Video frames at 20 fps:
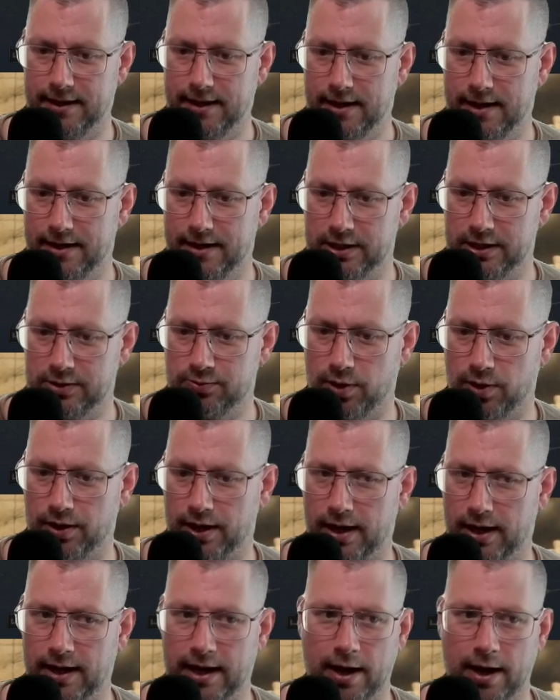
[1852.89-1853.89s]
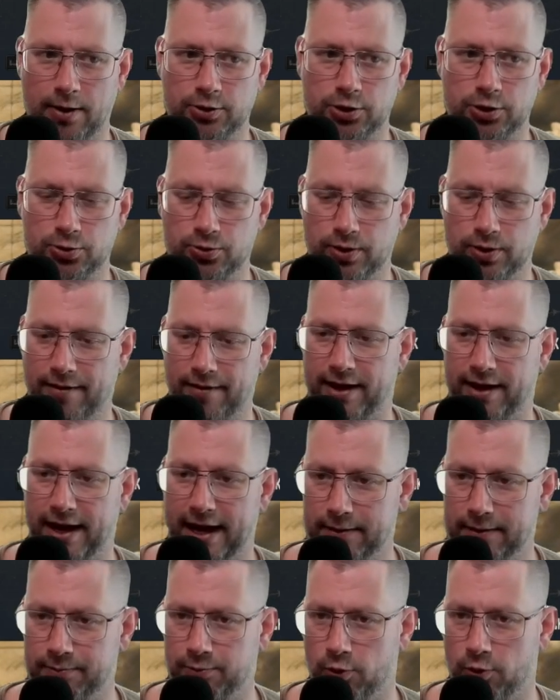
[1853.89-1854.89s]
This one allows you to have 8
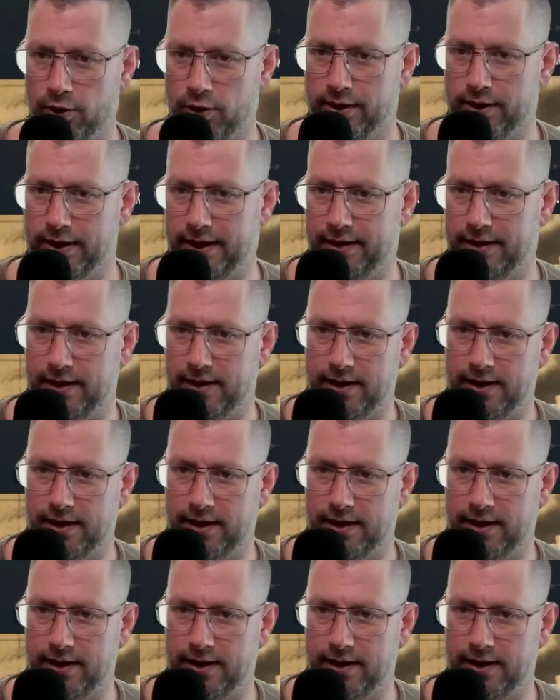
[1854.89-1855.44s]
more than